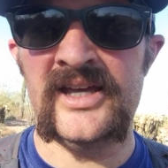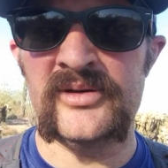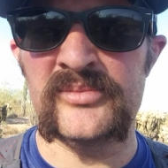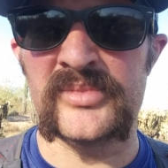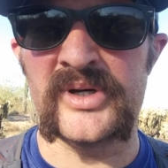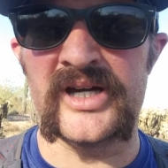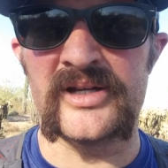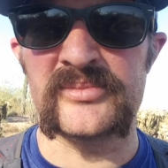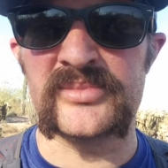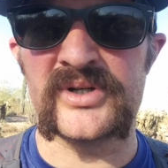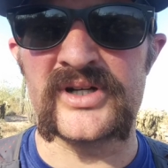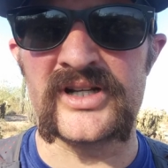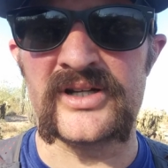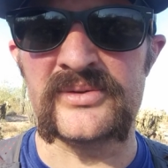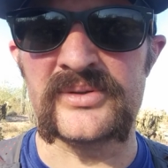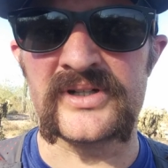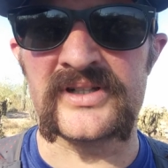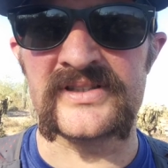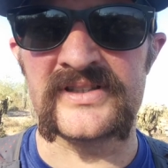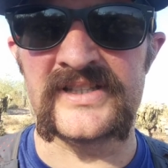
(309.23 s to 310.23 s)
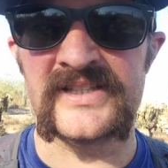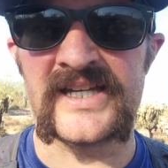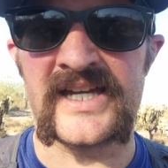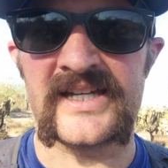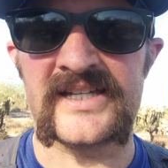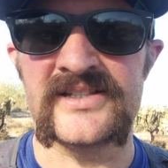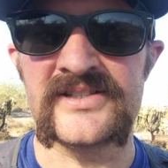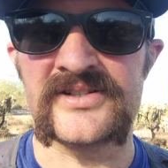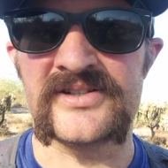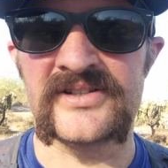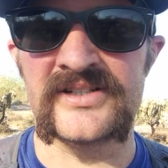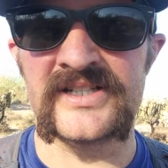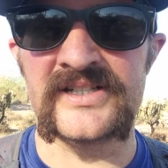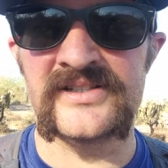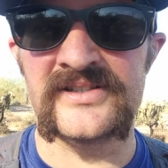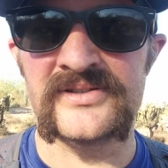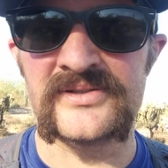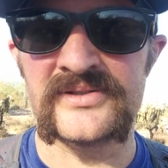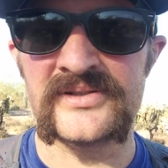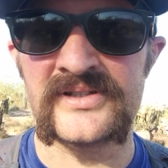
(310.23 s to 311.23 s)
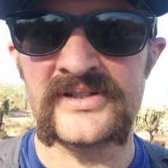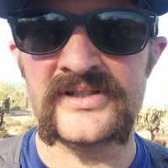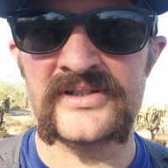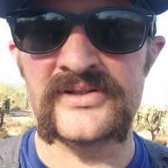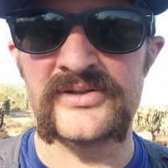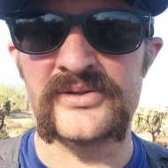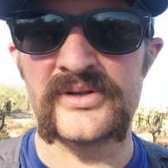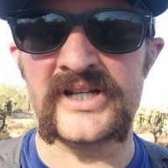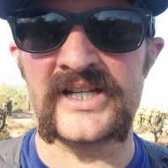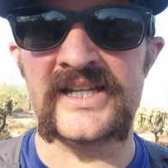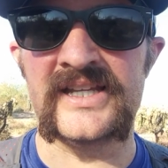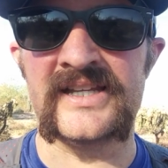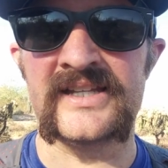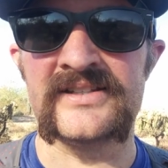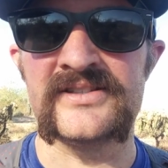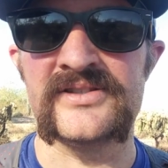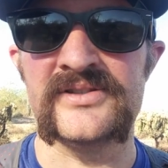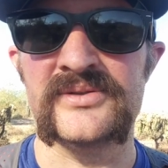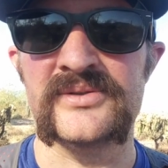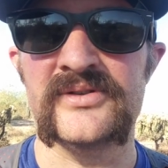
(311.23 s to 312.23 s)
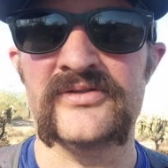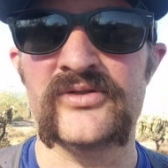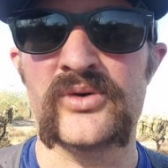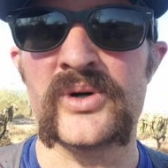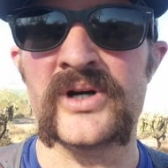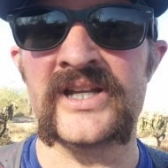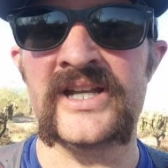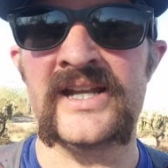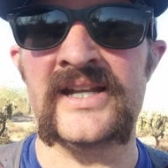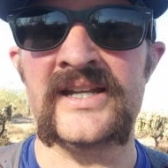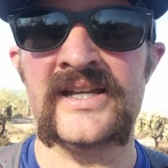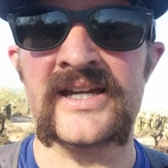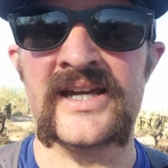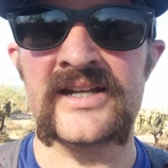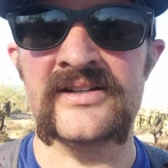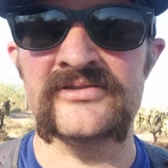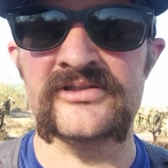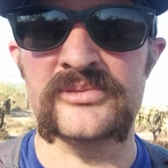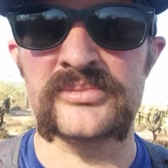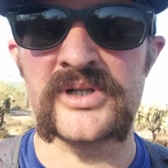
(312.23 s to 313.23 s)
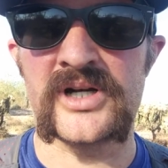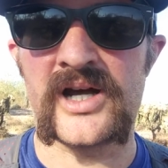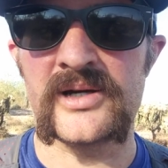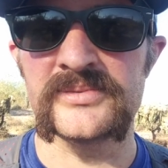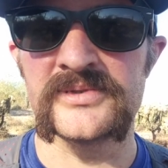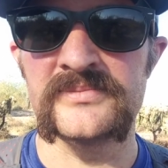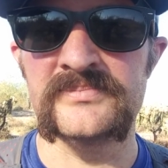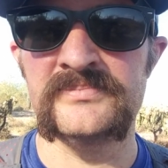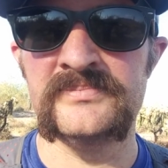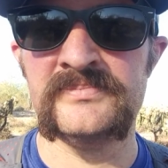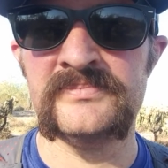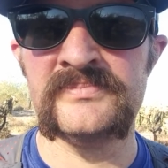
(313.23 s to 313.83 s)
but pretty quickly that can turn into drinking to avoid any kind of a problem,